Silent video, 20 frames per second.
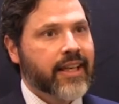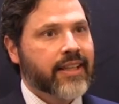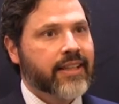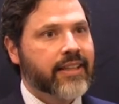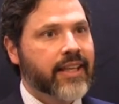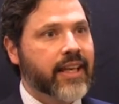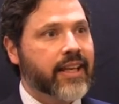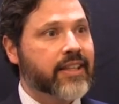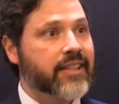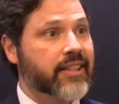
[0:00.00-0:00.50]

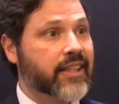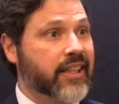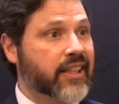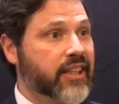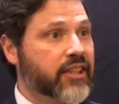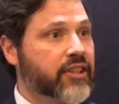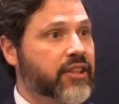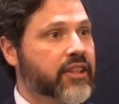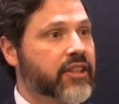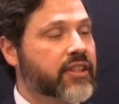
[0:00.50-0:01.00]
Next, they
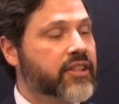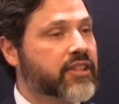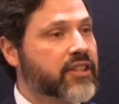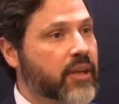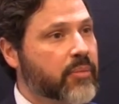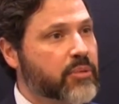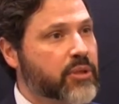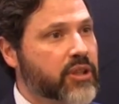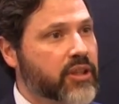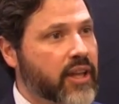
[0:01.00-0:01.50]
need to
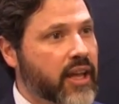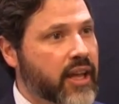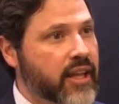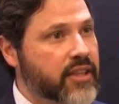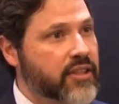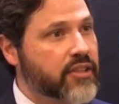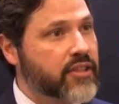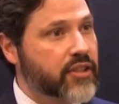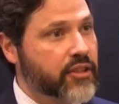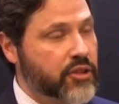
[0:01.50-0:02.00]

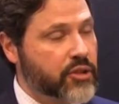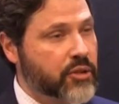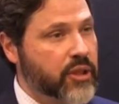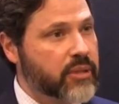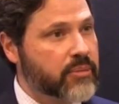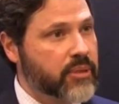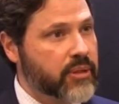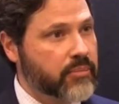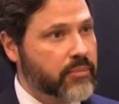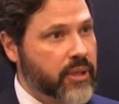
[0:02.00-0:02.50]
conceptualize the
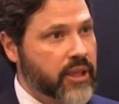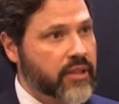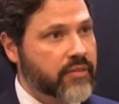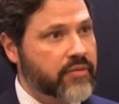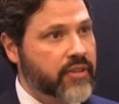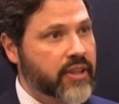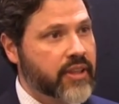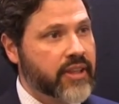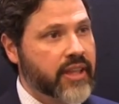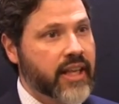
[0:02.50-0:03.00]
treatment
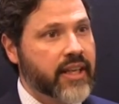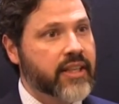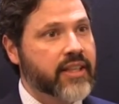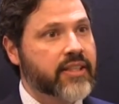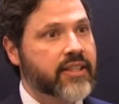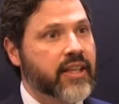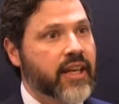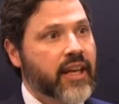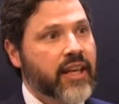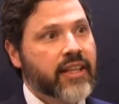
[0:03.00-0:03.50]
benefit, that
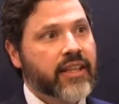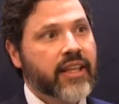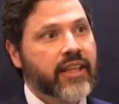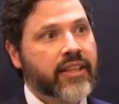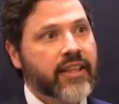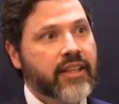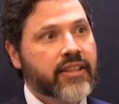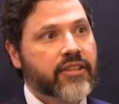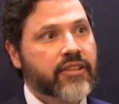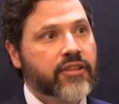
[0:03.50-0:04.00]
is, they
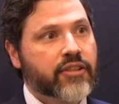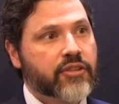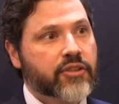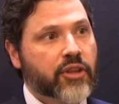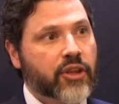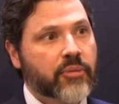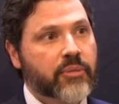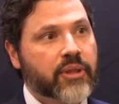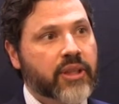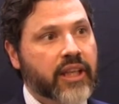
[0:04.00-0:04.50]
need to
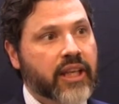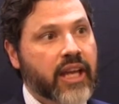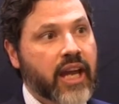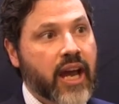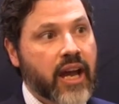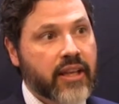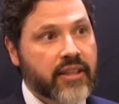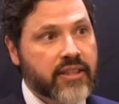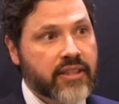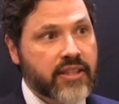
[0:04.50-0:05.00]
determine the
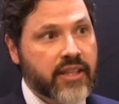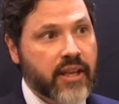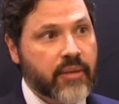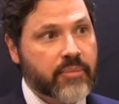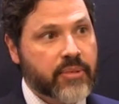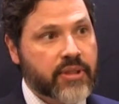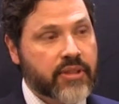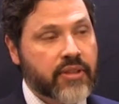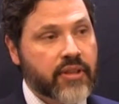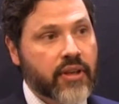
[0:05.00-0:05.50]

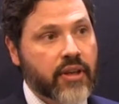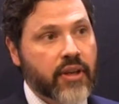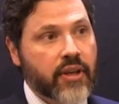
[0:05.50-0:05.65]
concepts